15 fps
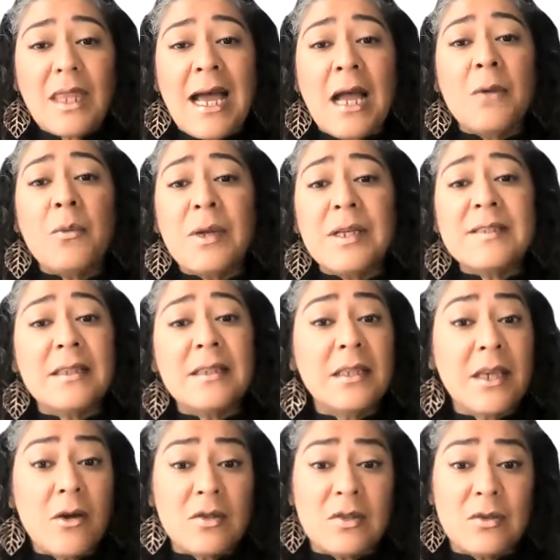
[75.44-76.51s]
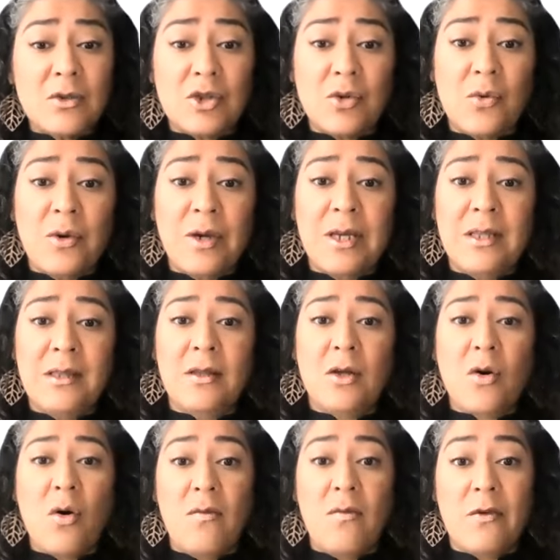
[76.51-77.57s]
I recently also joined
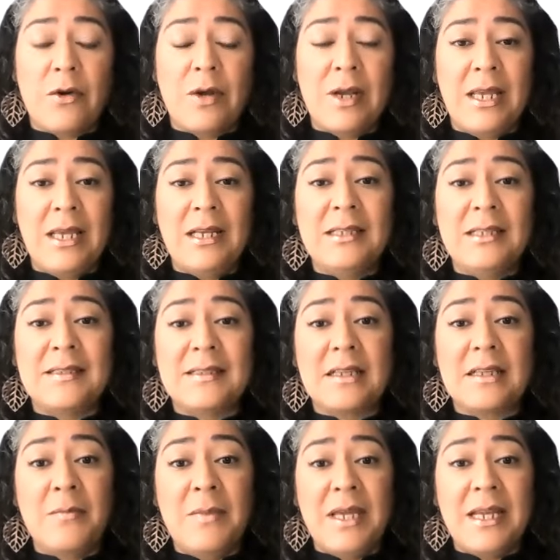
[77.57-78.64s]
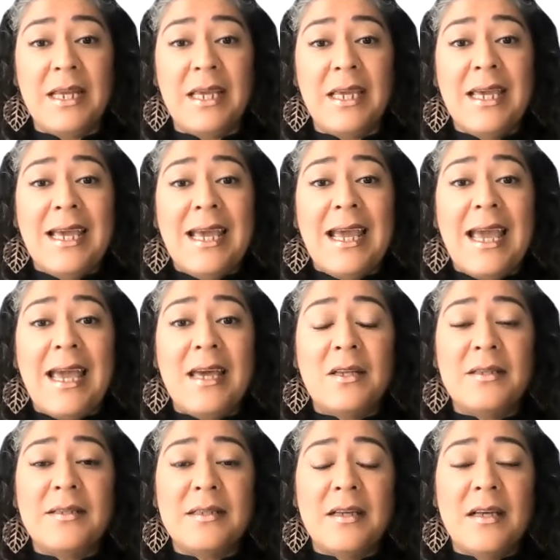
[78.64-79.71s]
Culver Needs Committee, and
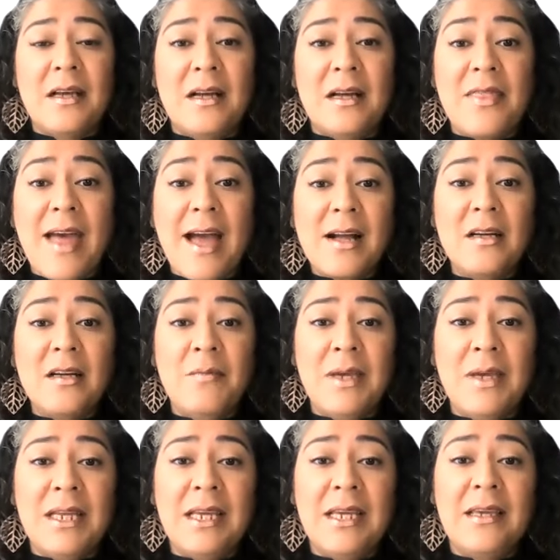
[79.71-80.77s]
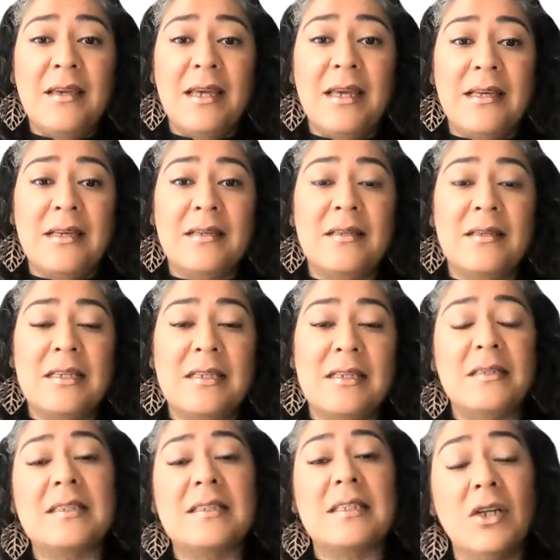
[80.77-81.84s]
committee
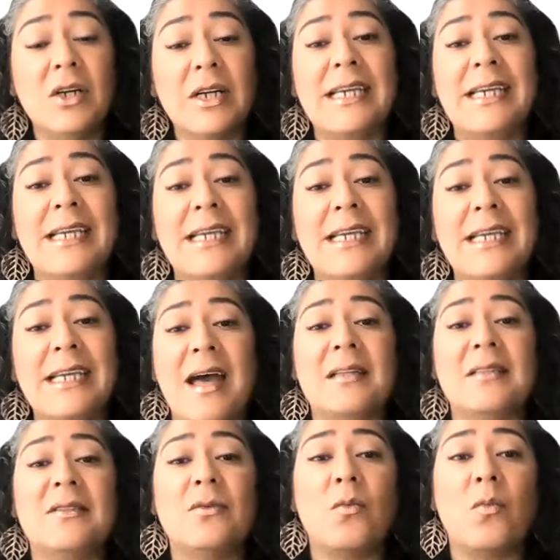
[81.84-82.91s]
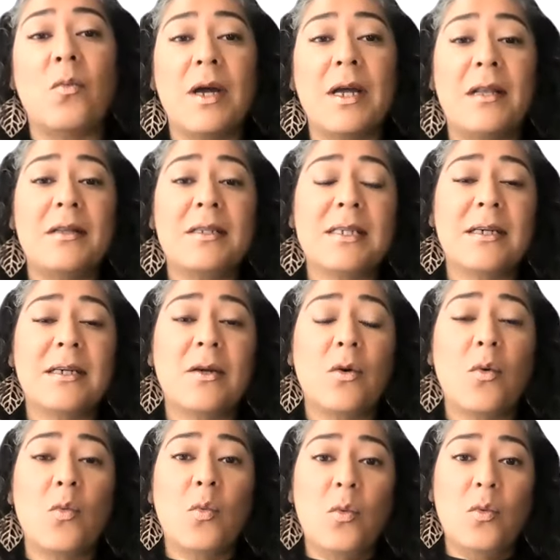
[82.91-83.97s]
is looking at
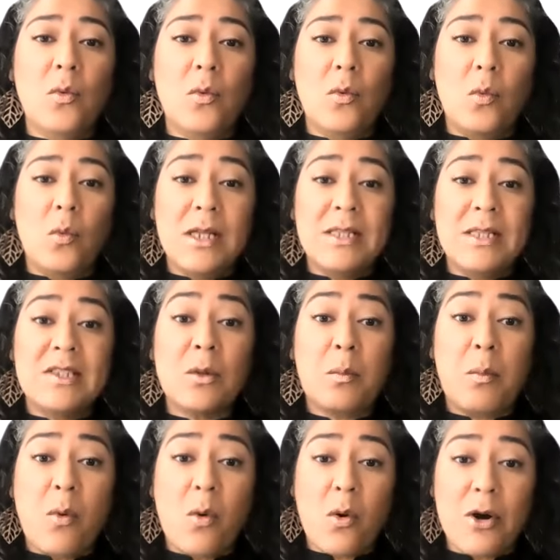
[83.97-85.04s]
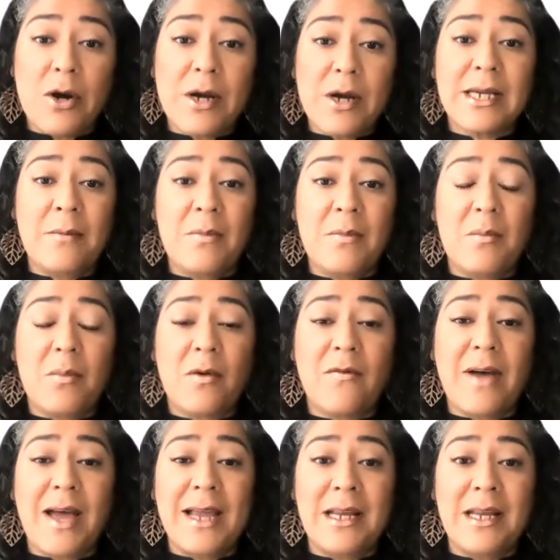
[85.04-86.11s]
what support can be
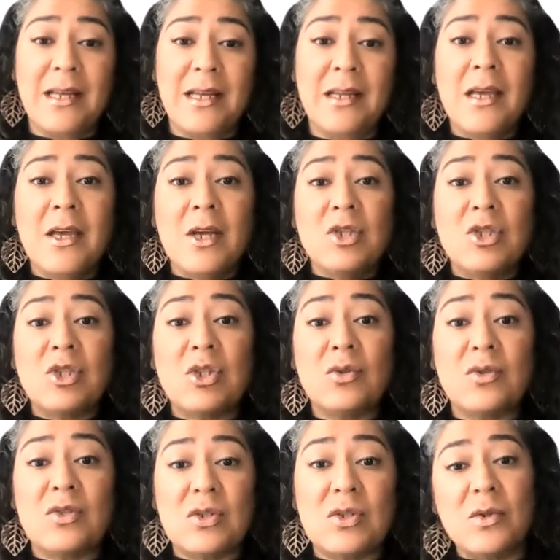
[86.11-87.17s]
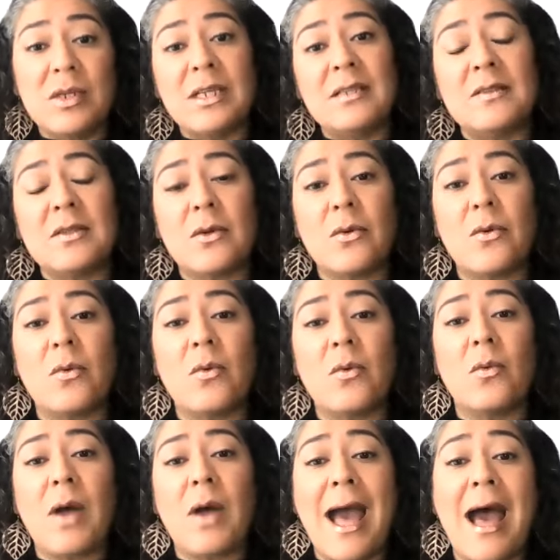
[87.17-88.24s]
provided to students
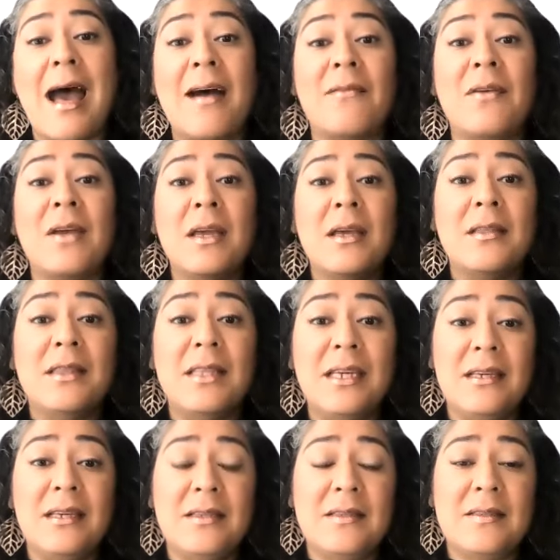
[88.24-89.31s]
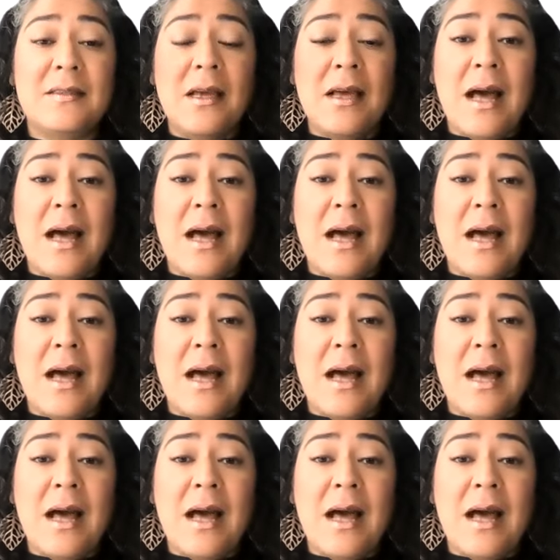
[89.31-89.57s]
who have these